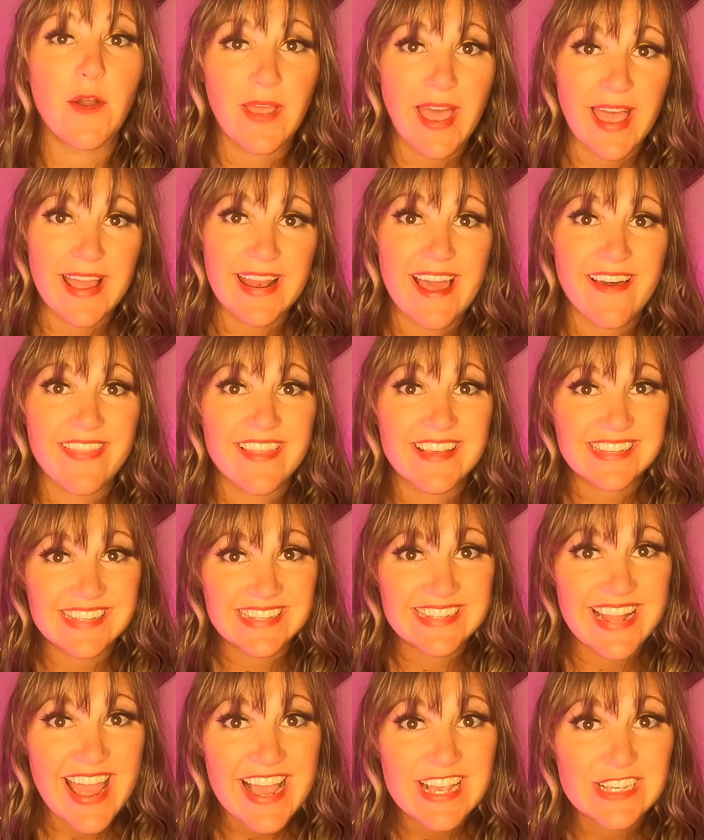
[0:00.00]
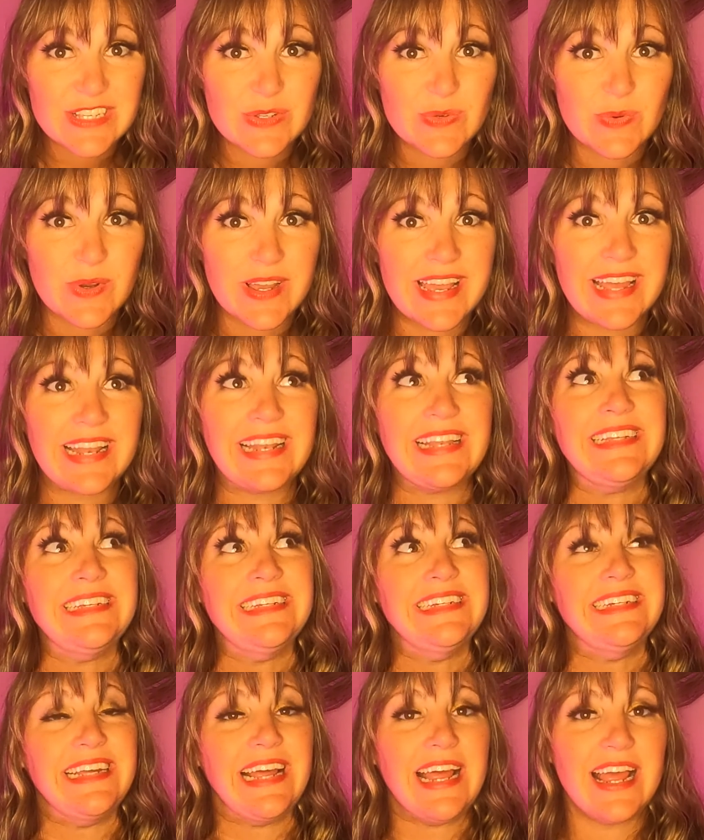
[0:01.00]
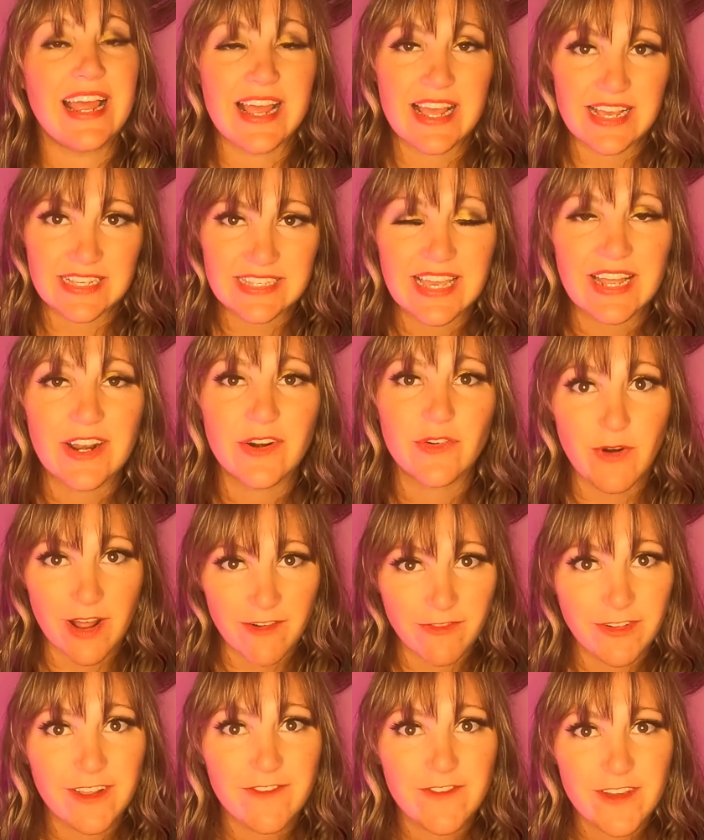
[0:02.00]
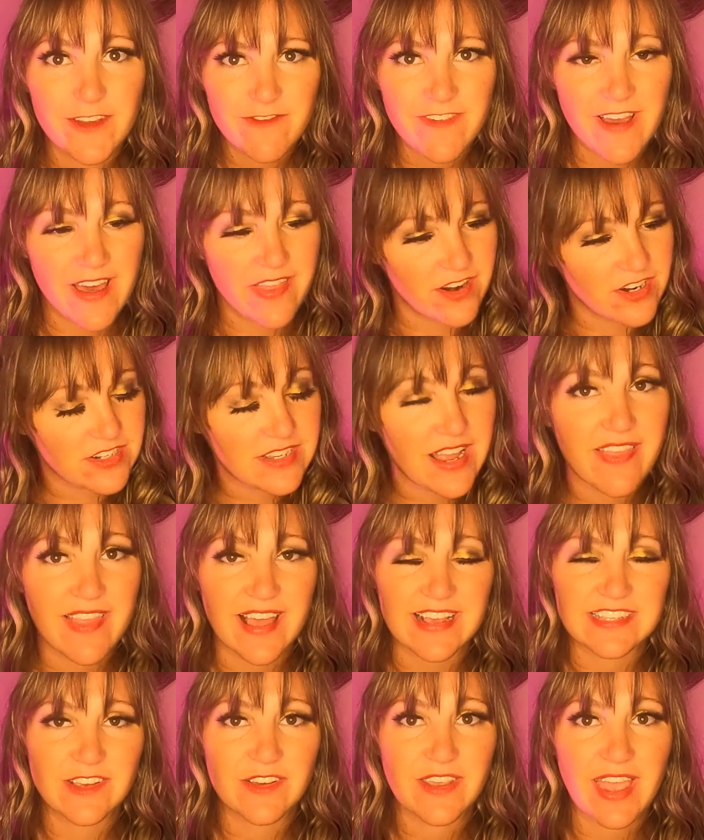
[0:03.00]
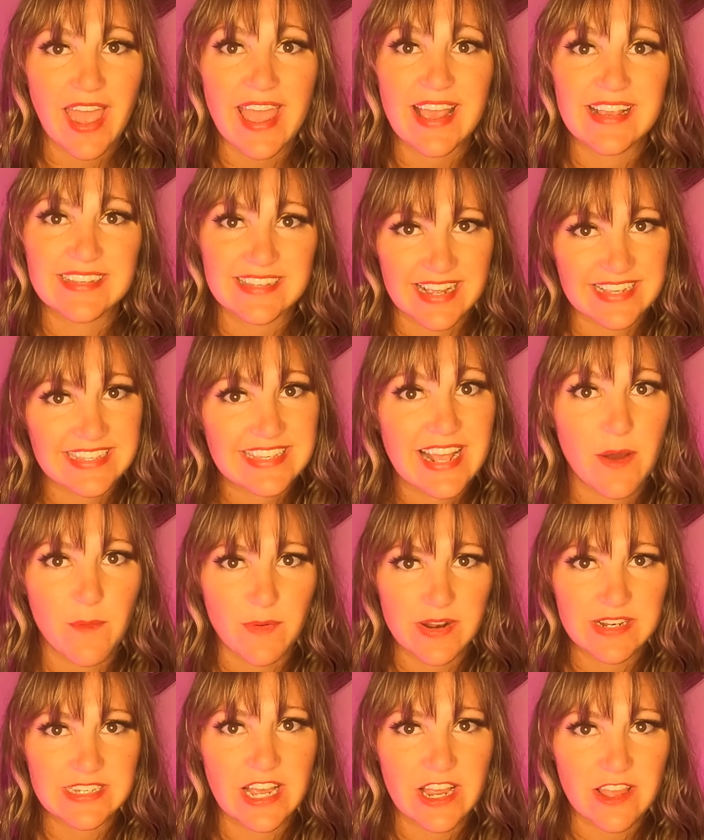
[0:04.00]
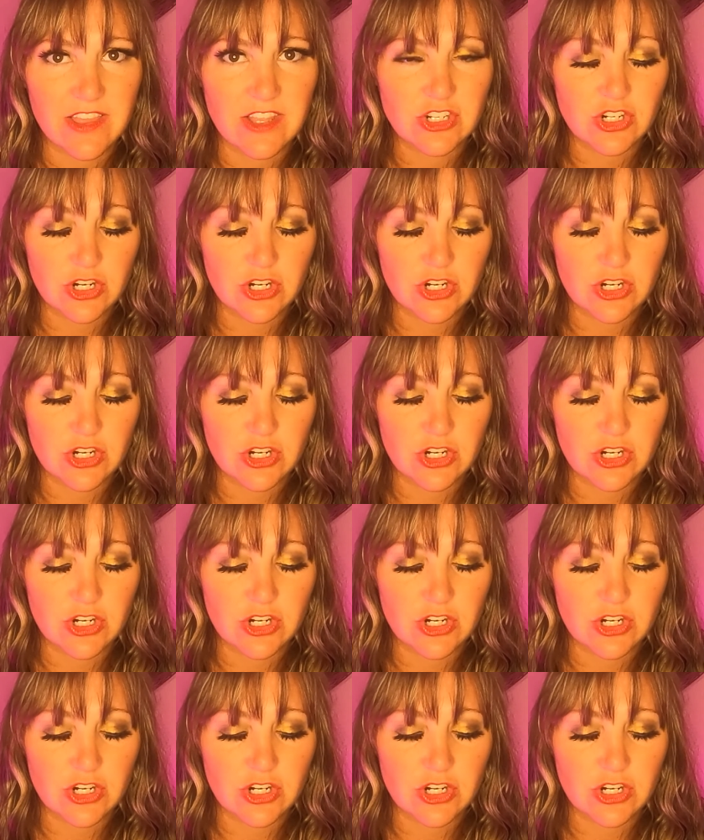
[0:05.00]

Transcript: Okay, now this next one is going to ruffle feathers, and that's okay, because like I said, I want to tell you the